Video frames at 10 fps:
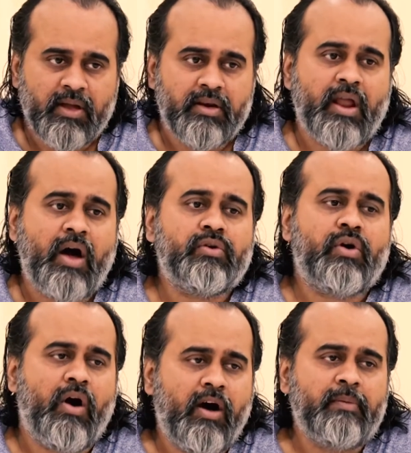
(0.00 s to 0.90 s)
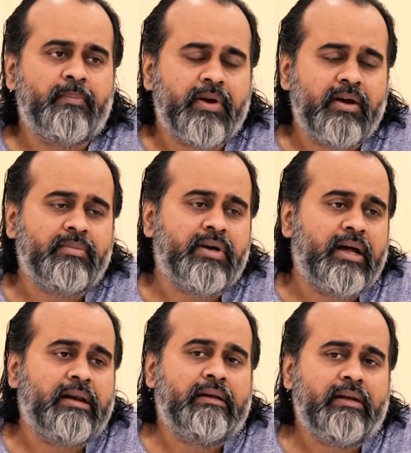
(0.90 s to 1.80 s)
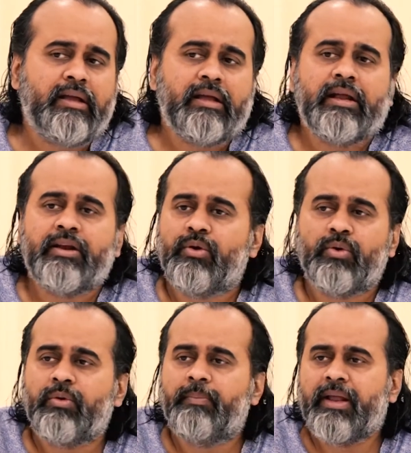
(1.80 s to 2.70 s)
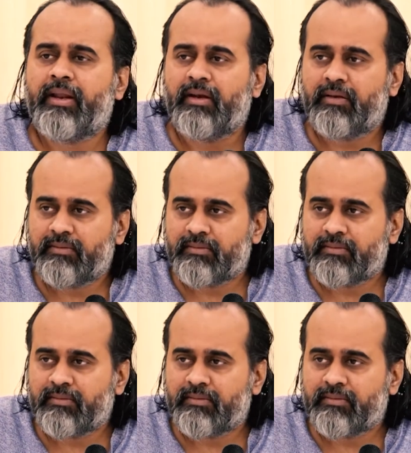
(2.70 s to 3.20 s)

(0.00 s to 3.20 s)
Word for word: Now call Brahman unreal at your own peril.